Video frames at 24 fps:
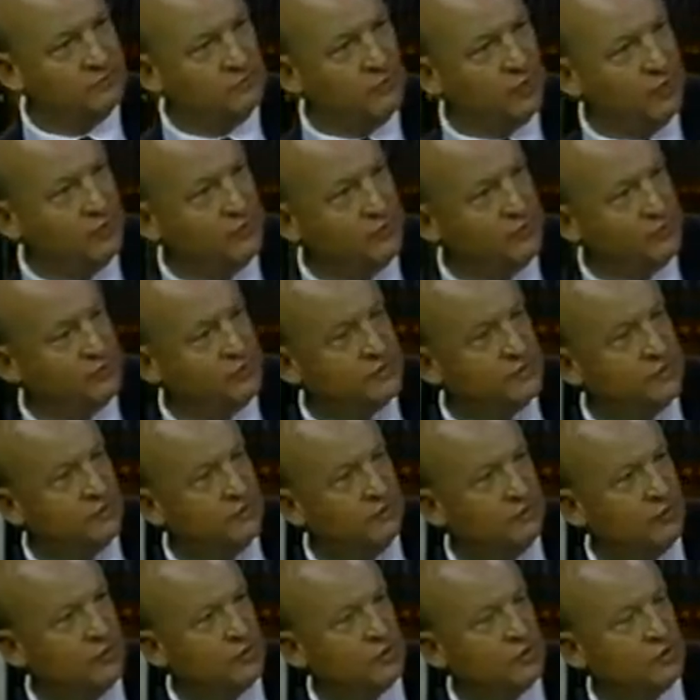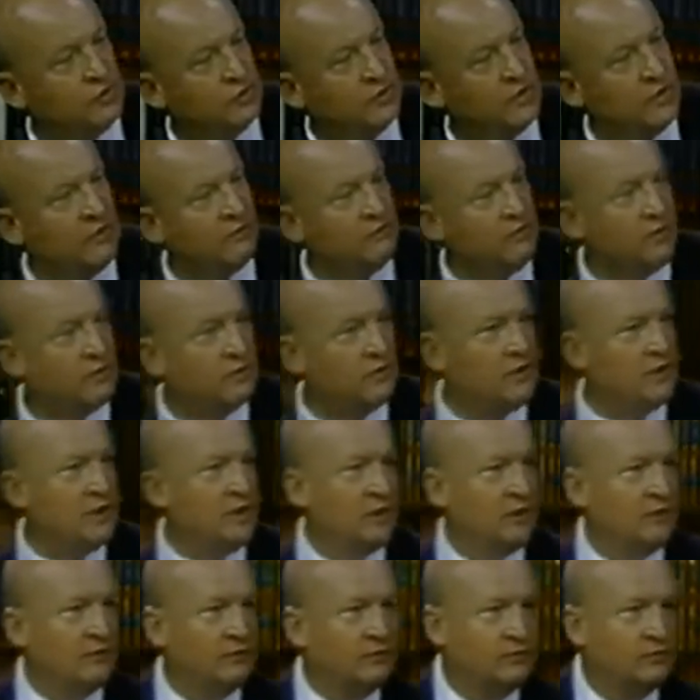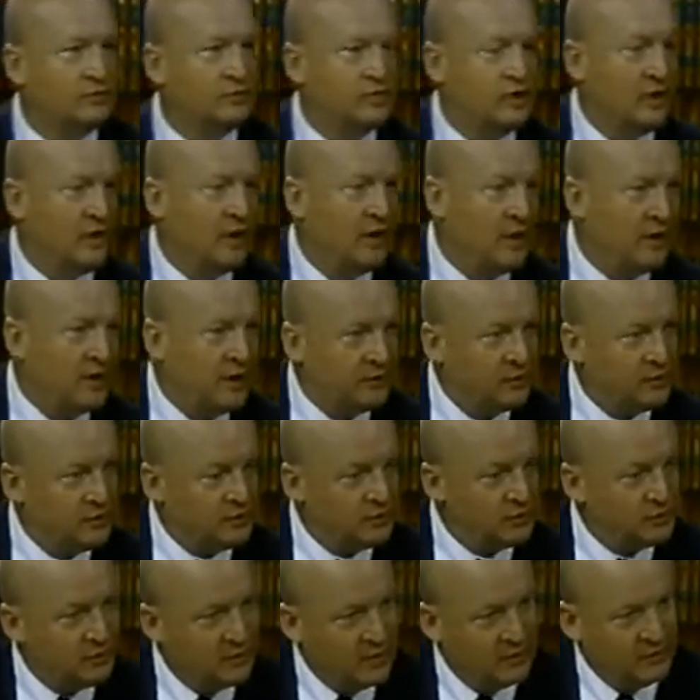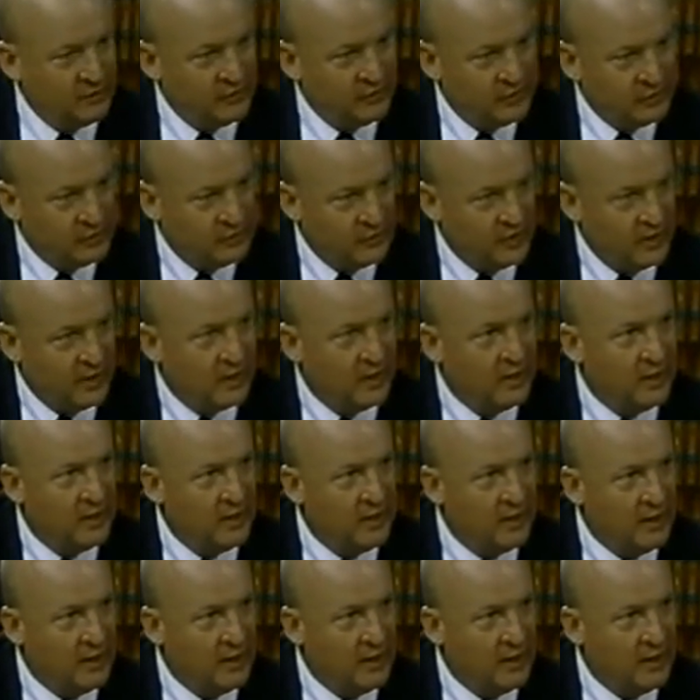boats, virtually everything, JR, I like to describe it this way.